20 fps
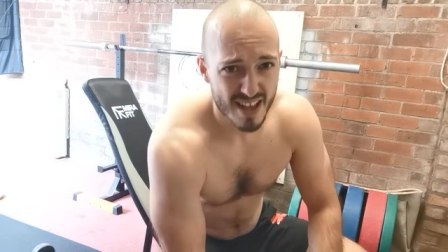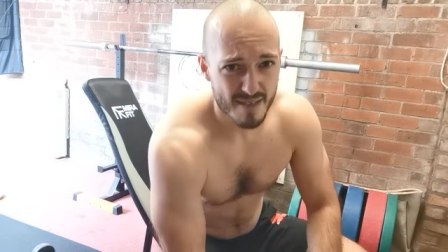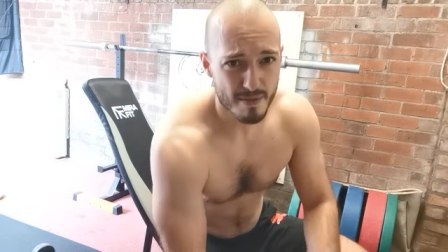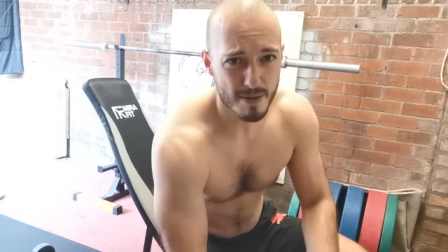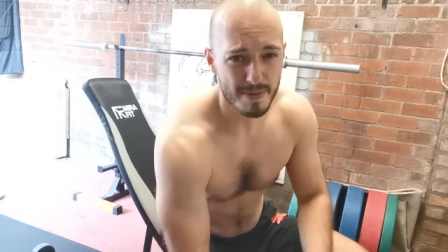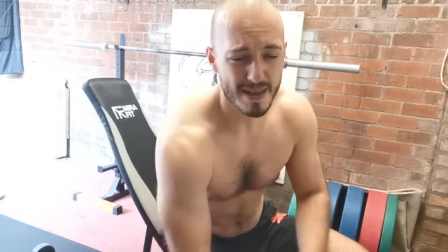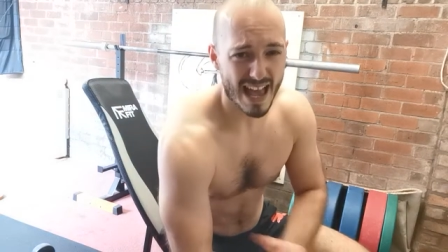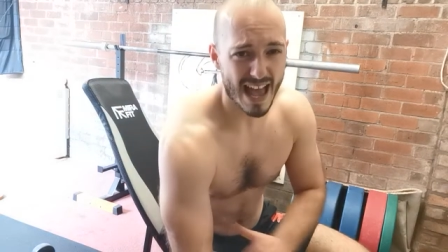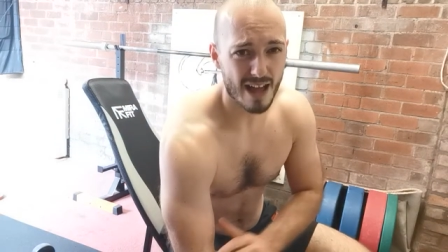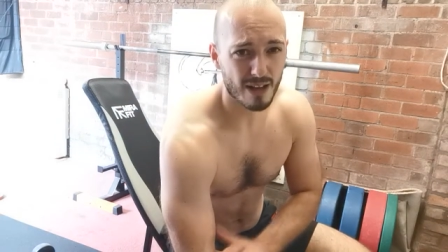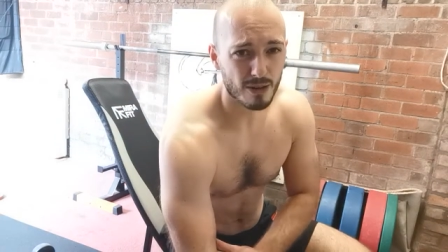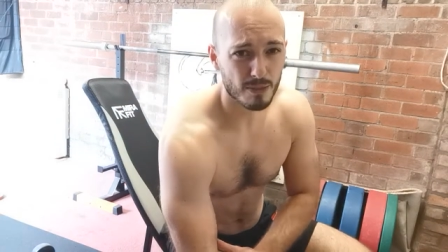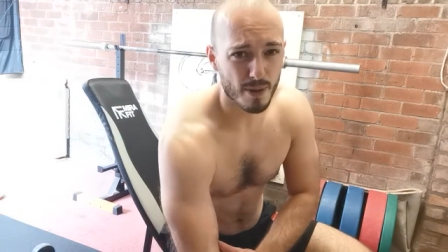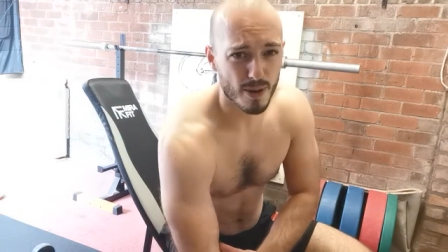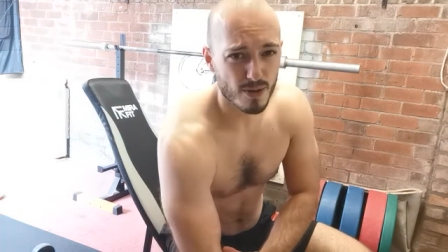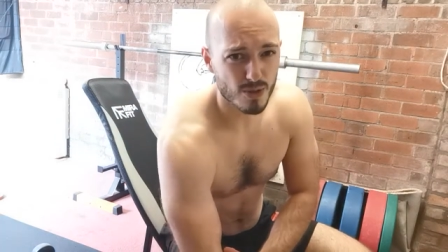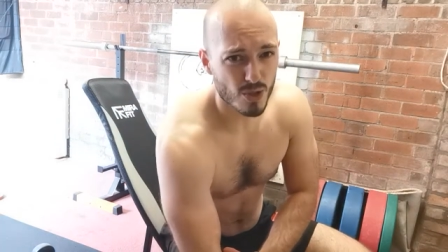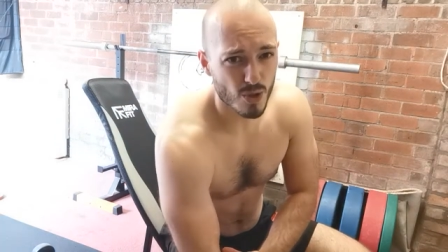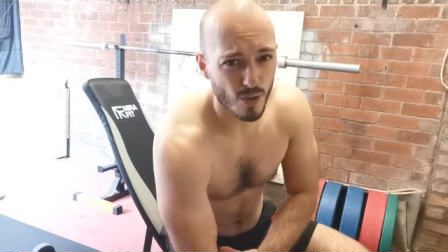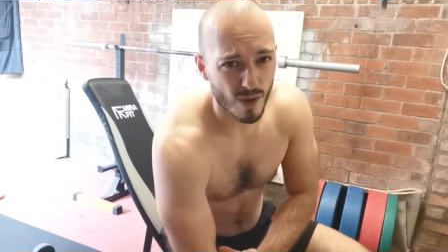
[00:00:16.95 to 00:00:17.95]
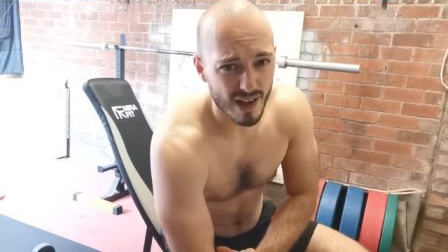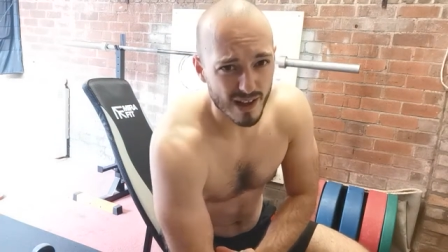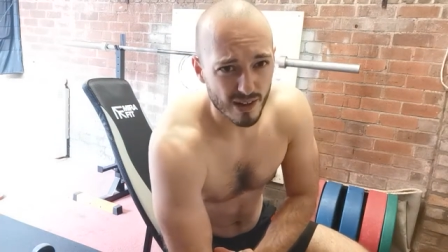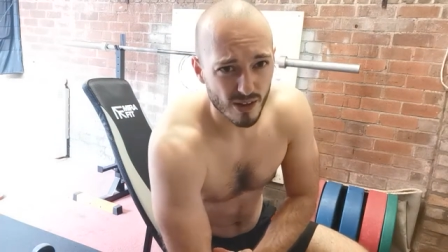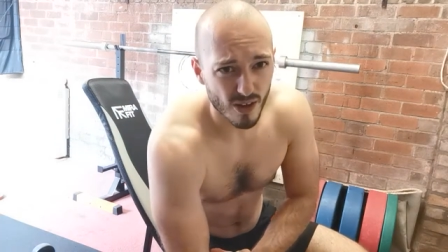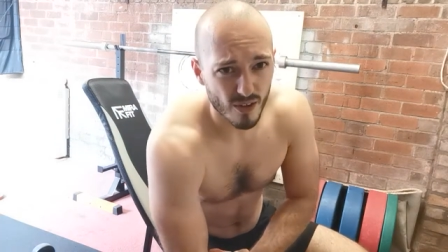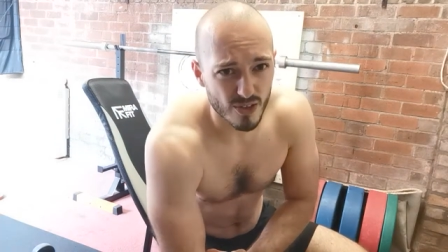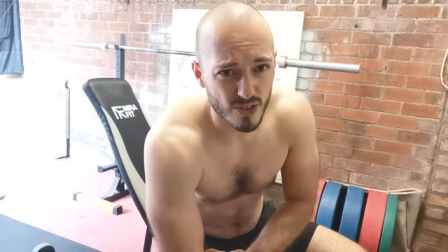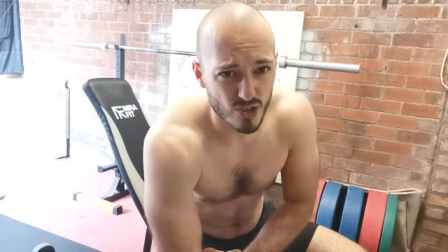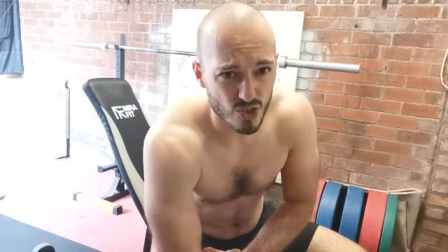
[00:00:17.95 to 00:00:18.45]
maybe elbows quite a
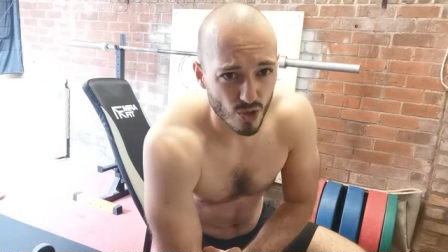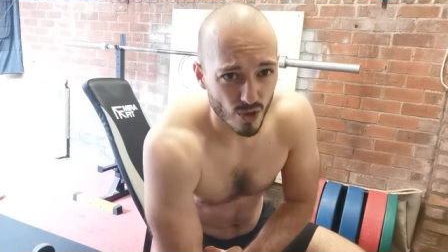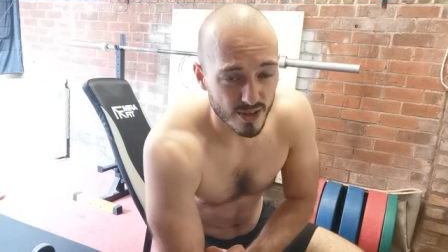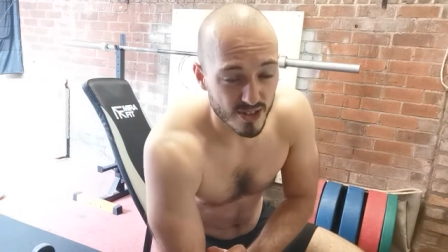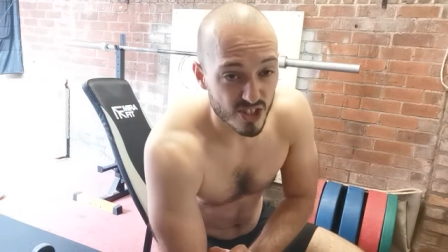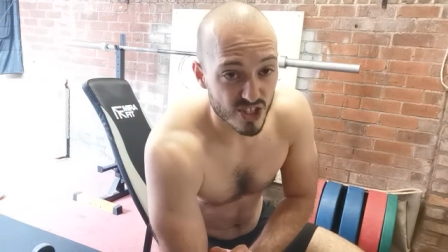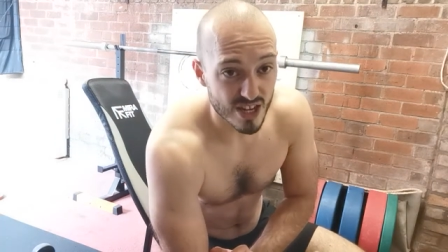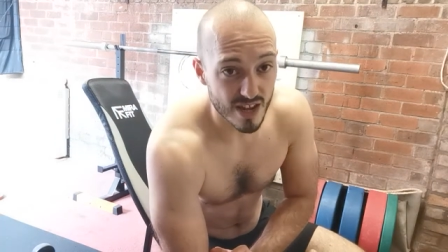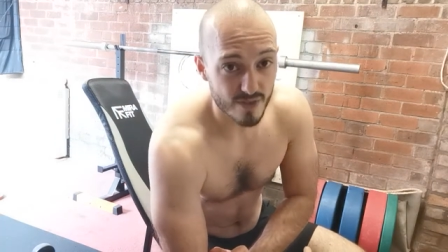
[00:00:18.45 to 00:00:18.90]
lot, the joints,